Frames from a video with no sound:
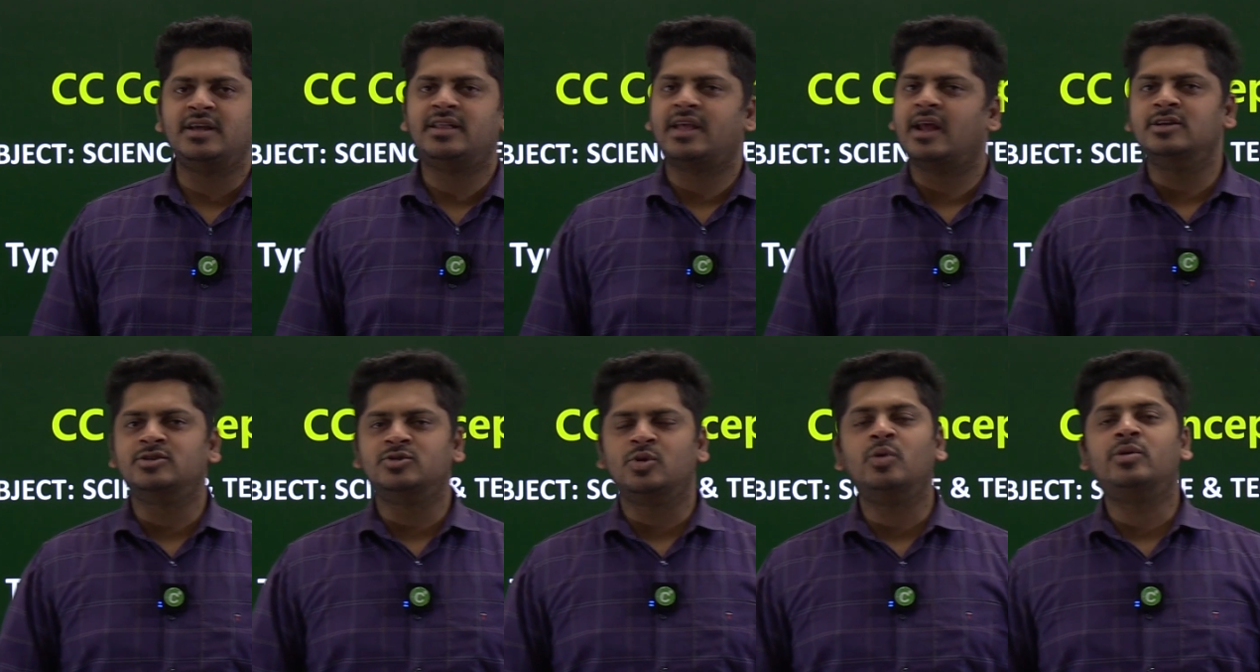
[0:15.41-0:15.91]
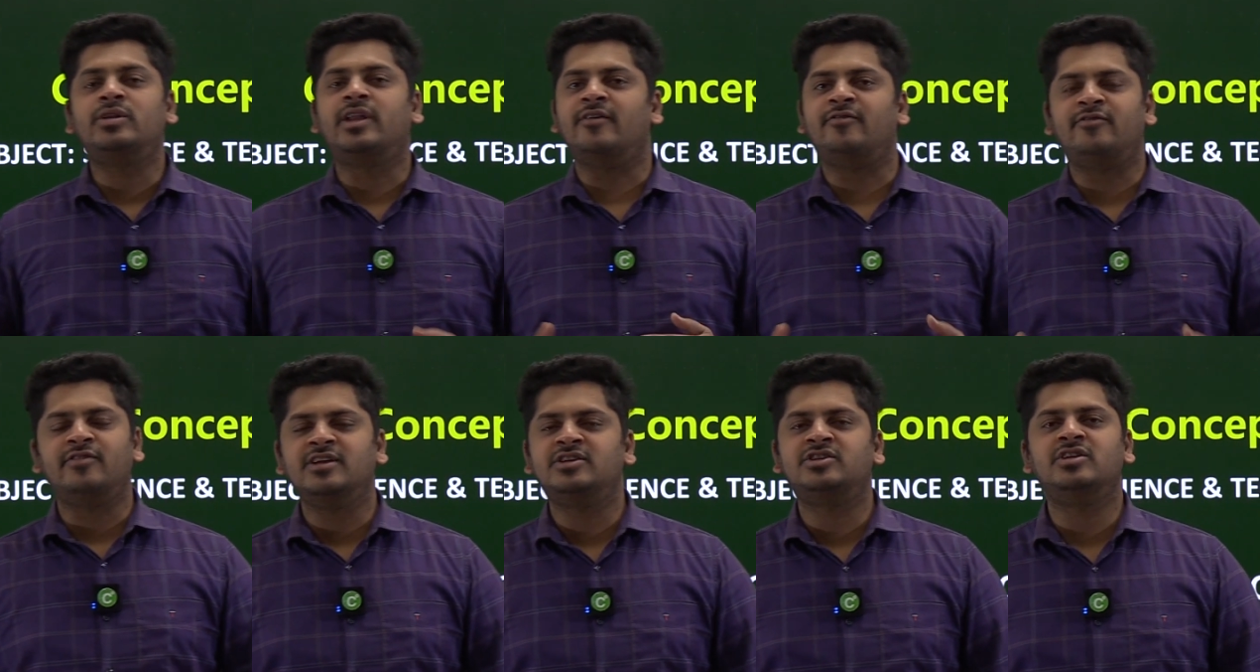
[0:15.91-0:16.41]
there is no
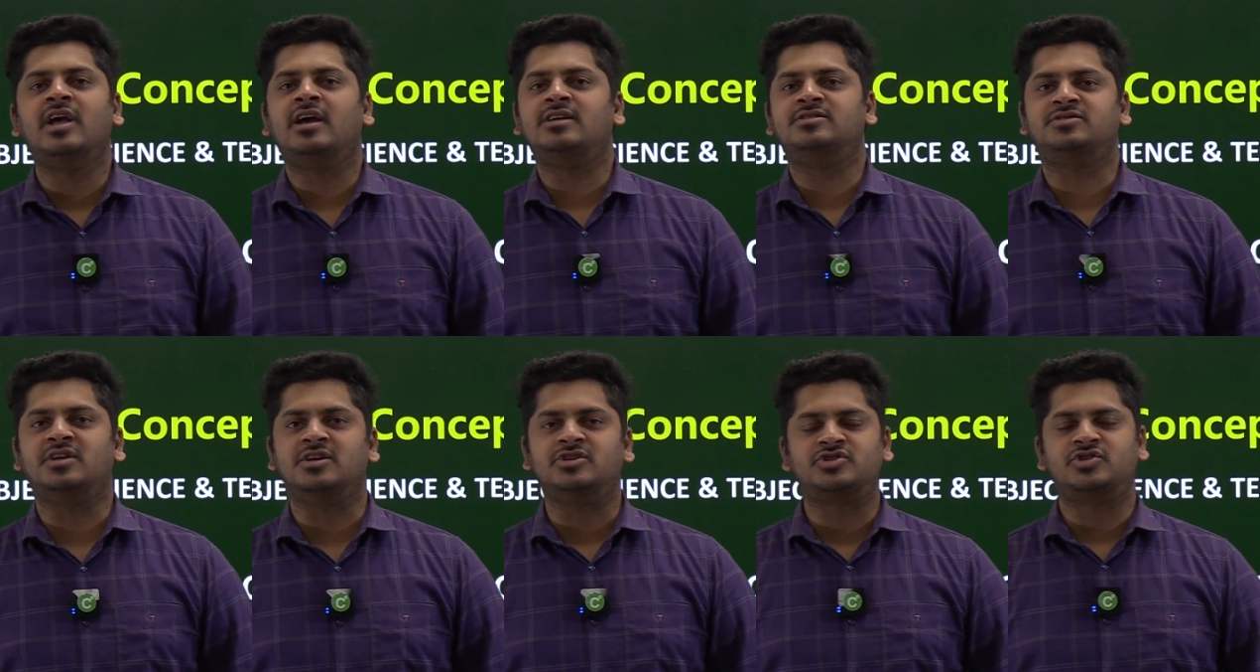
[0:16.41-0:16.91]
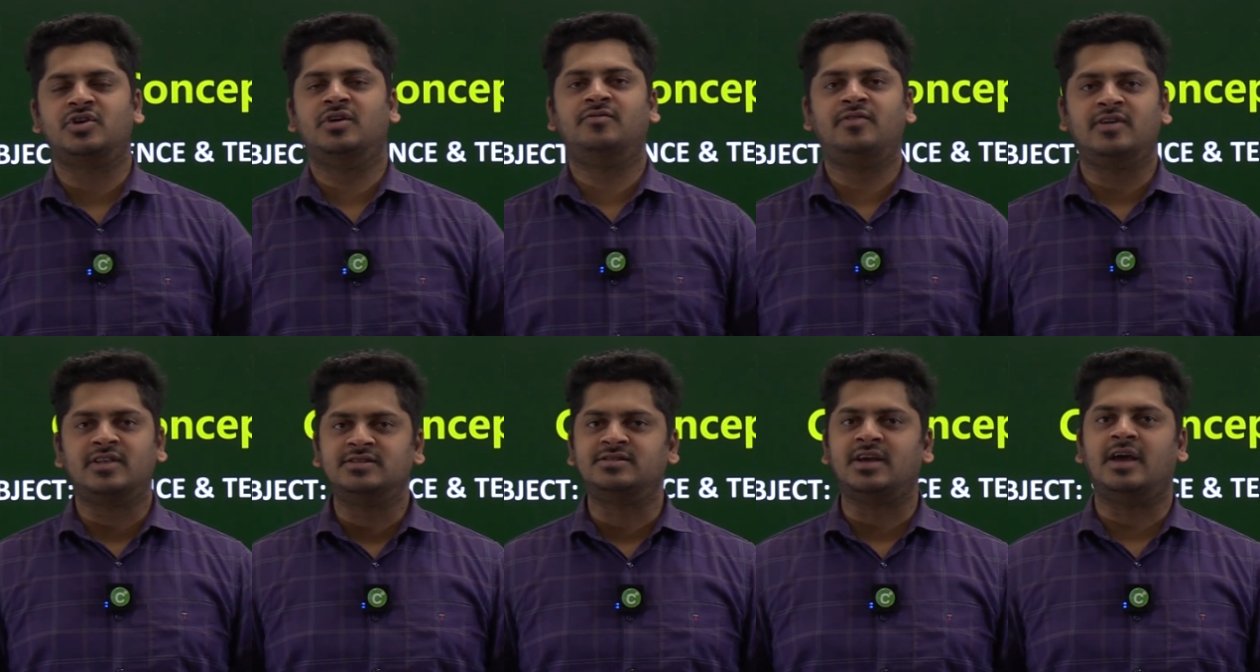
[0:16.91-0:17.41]
definition as such
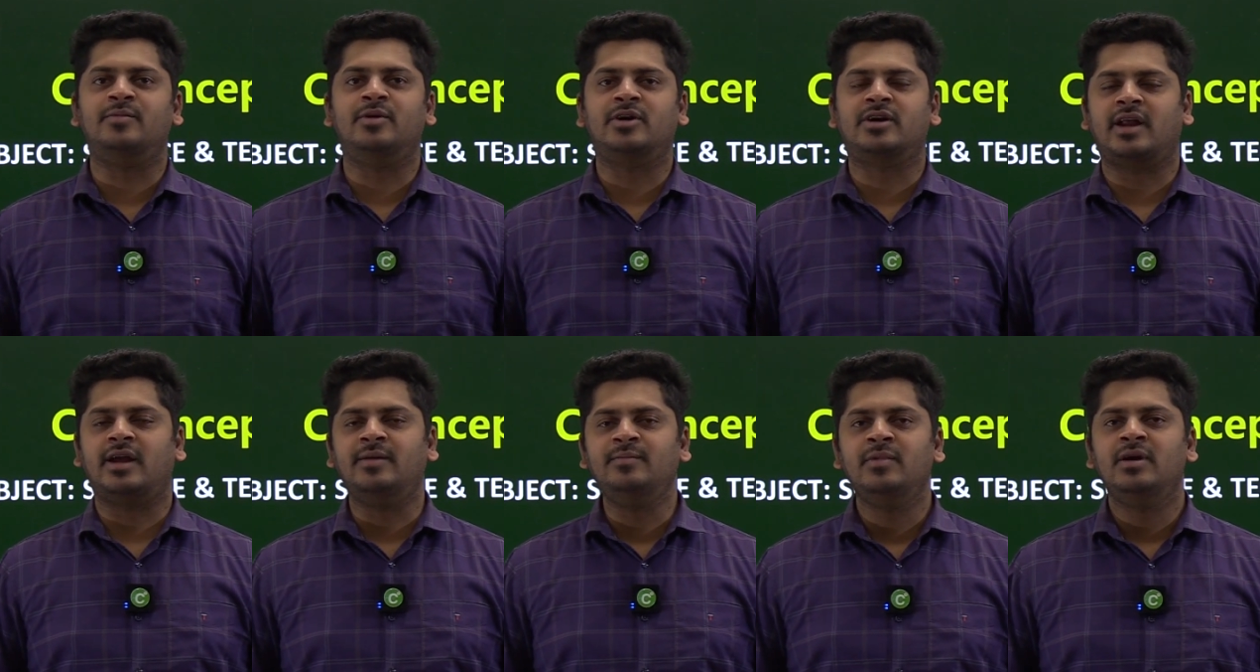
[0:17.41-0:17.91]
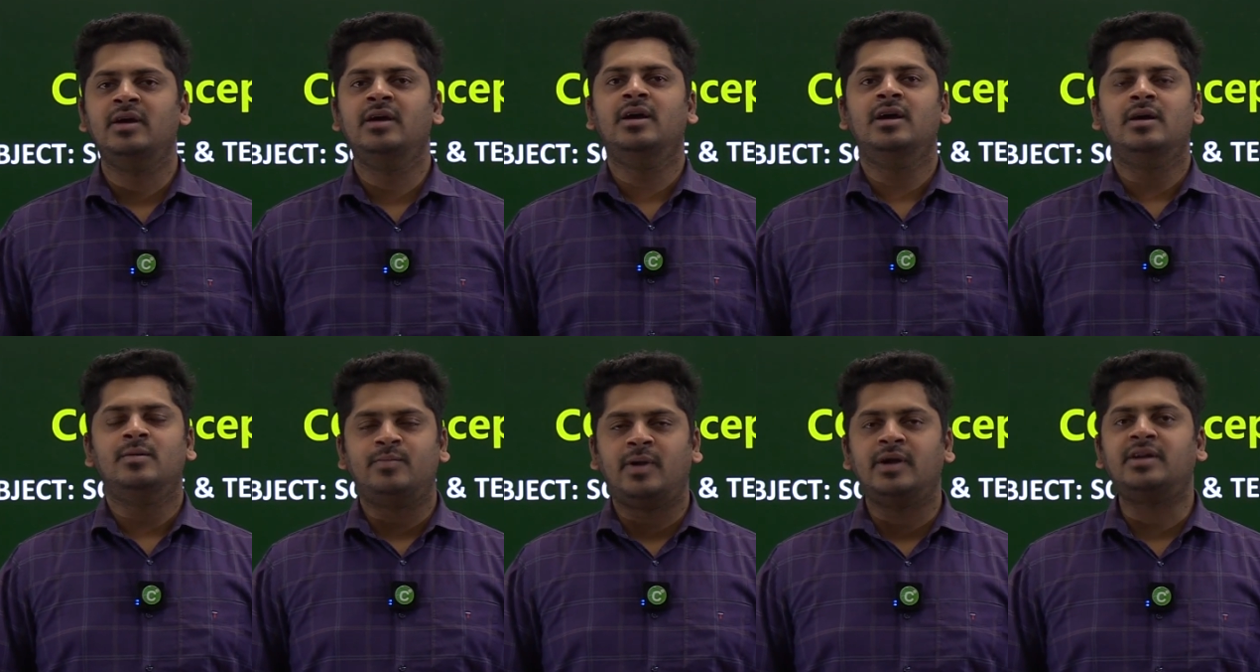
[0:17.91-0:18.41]
for the cybercrime,
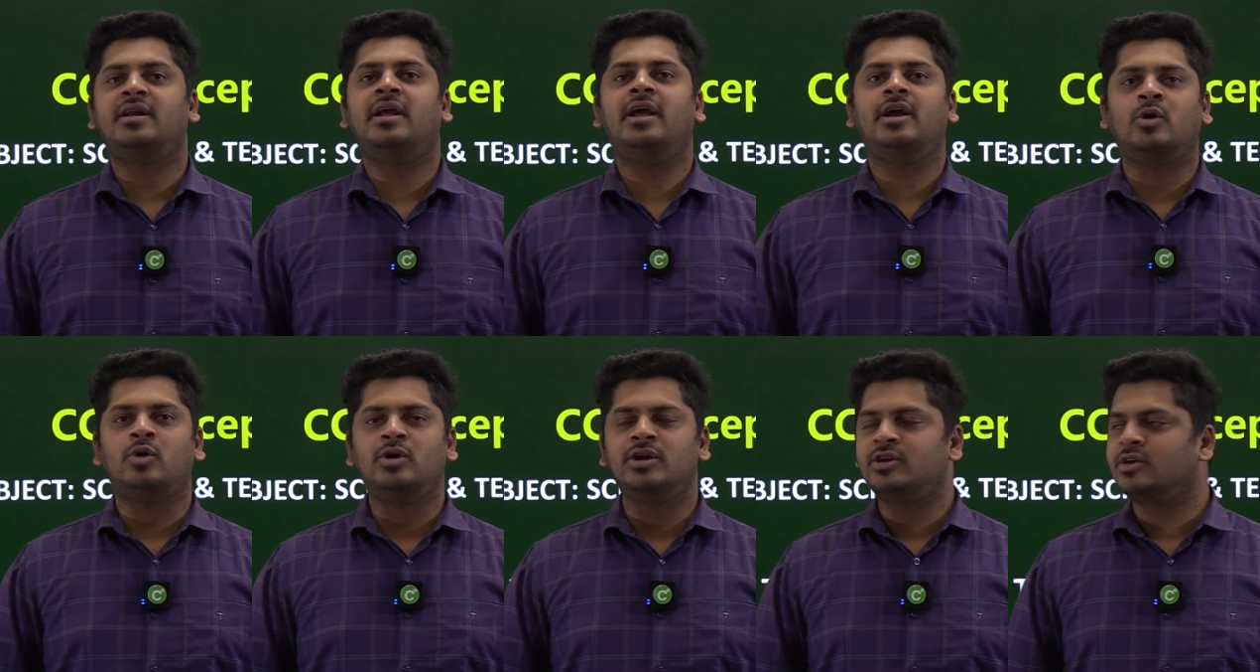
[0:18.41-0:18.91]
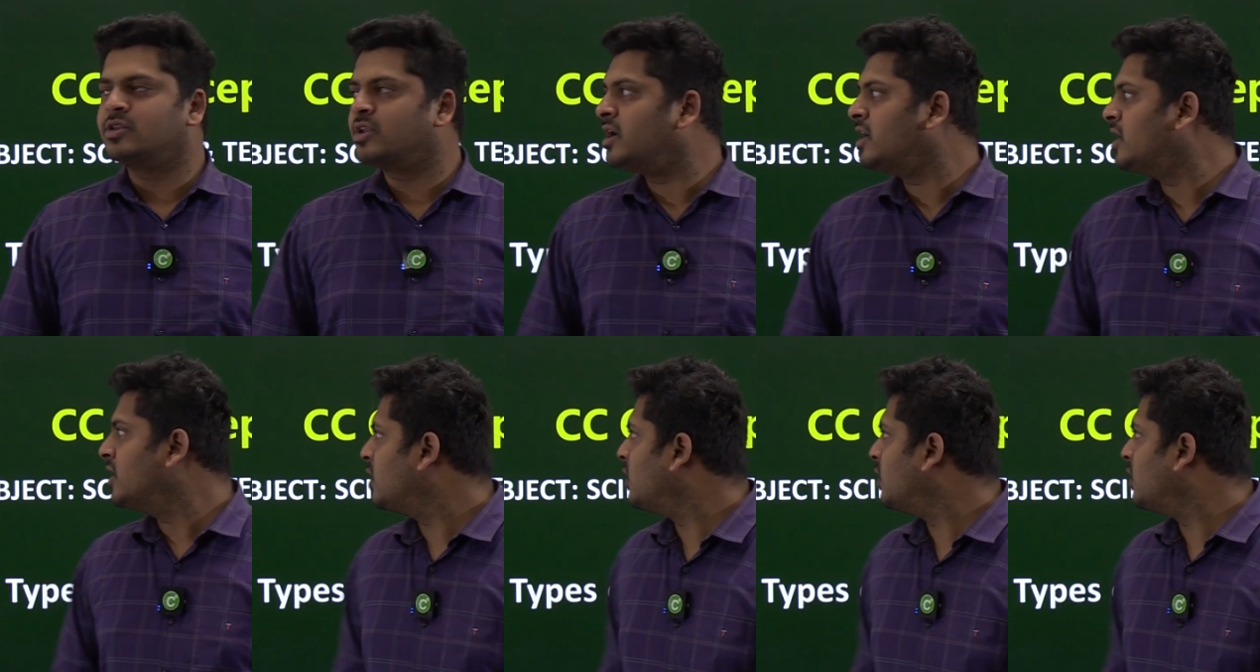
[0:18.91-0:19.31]
but according to the